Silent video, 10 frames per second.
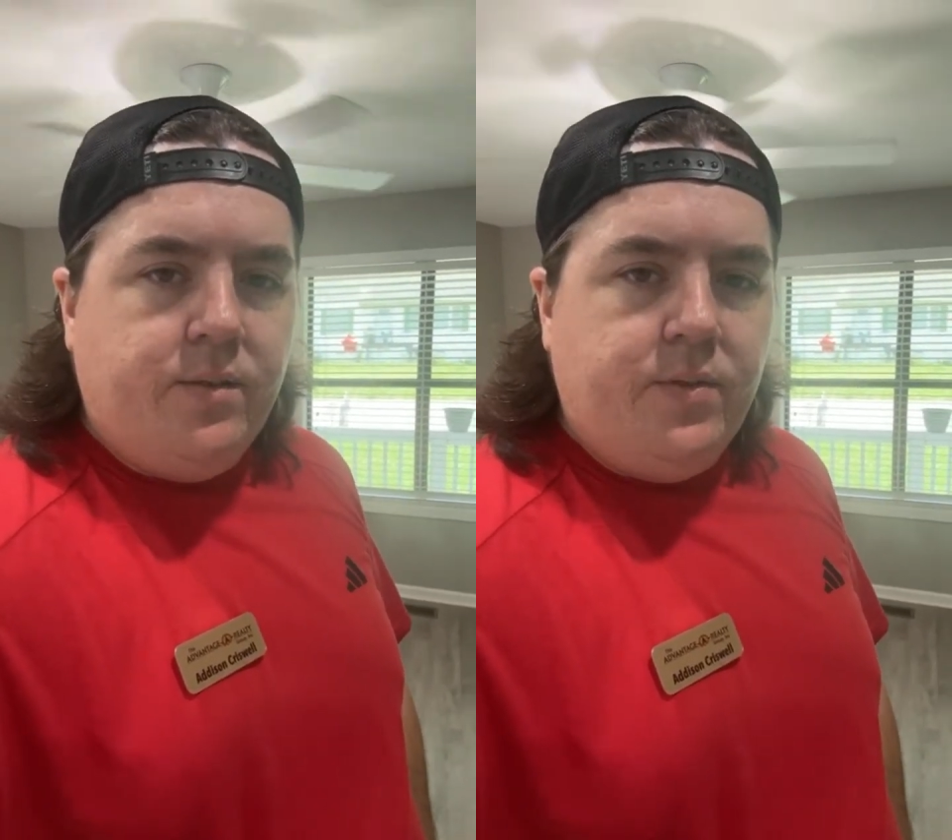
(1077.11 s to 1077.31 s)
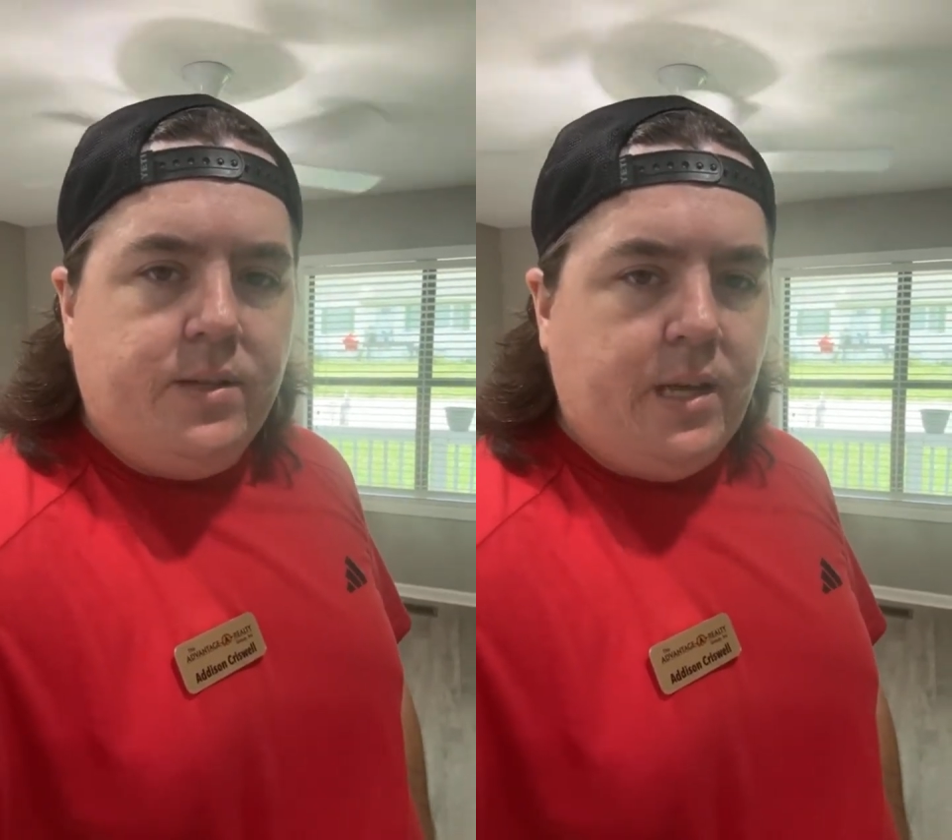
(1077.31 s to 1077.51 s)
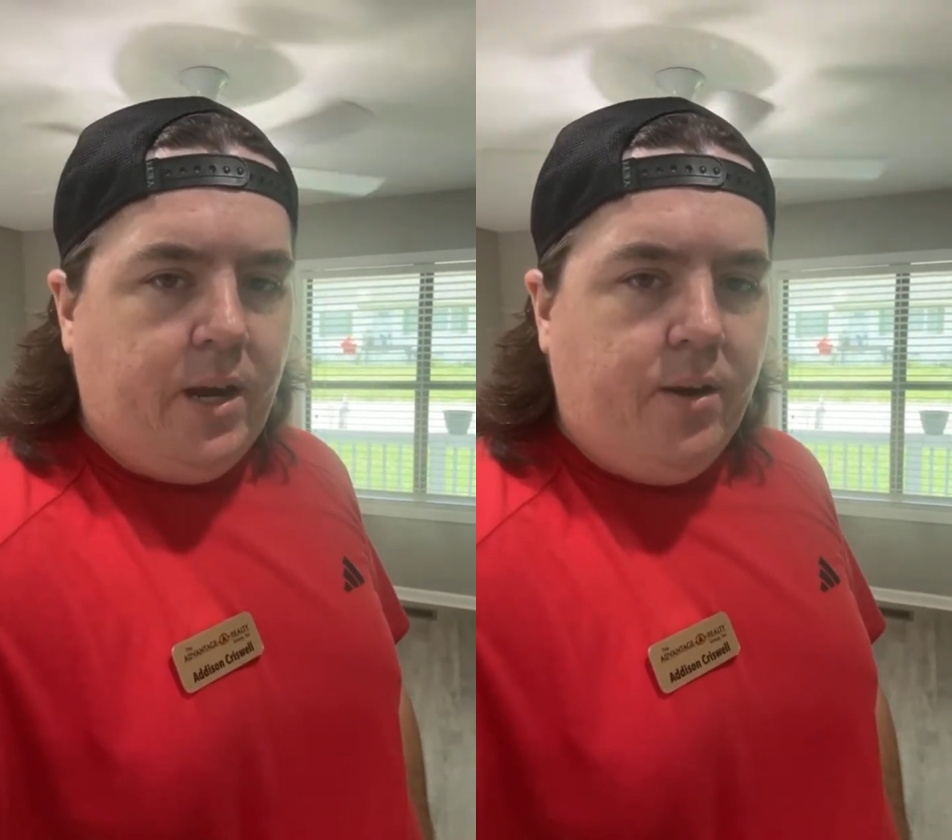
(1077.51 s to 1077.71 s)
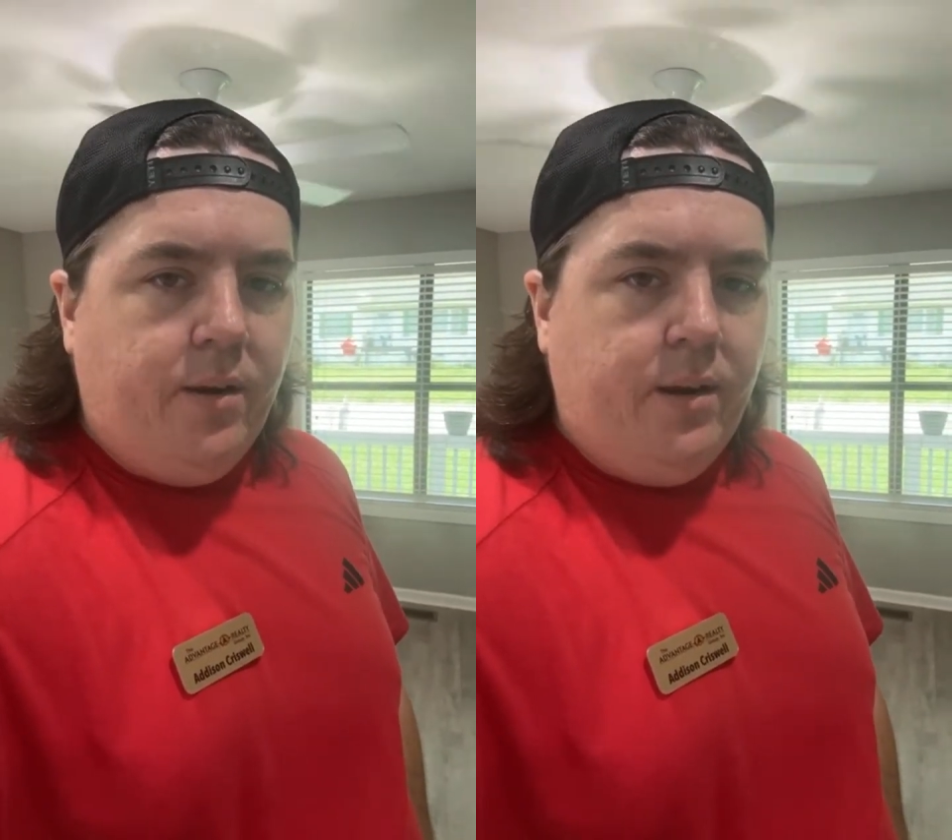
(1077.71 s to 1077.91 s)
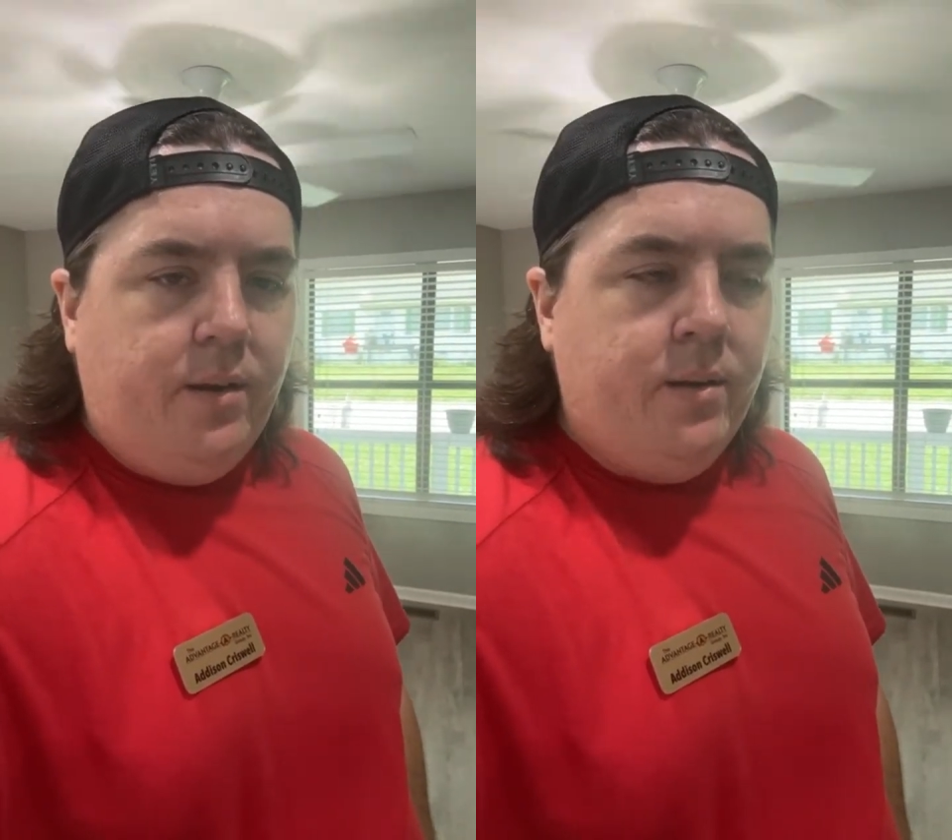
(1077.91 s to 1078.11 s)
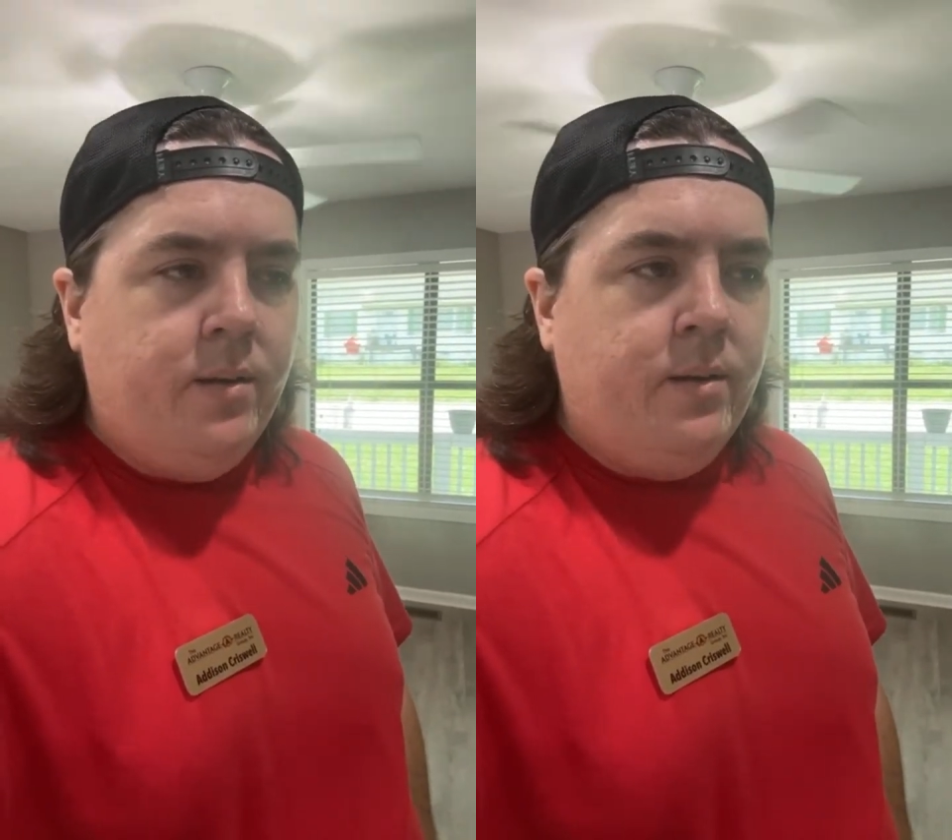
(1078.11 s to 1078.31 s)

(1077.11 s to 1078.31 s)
of this area.